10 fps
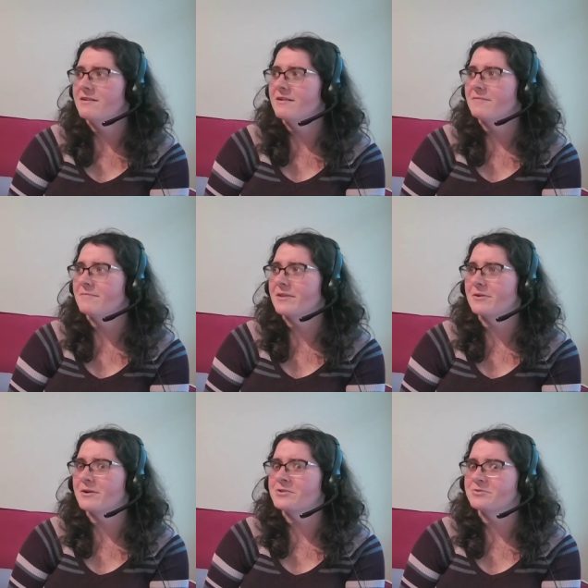my
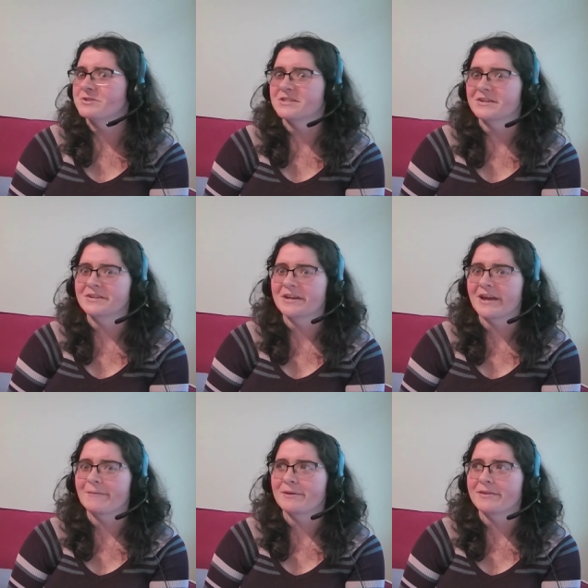laundry's done, it
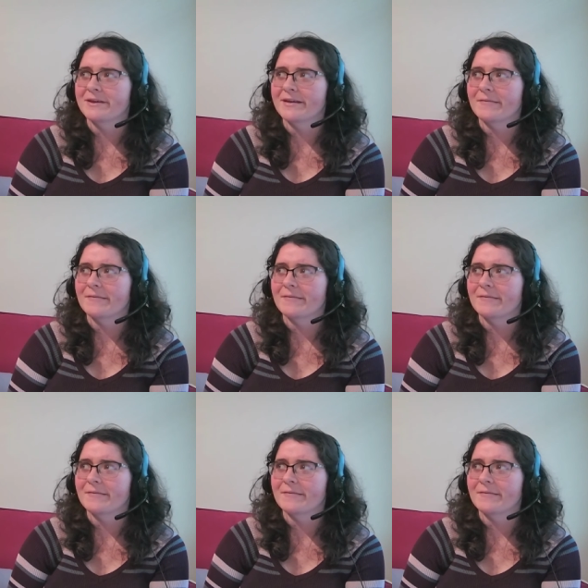can't be that.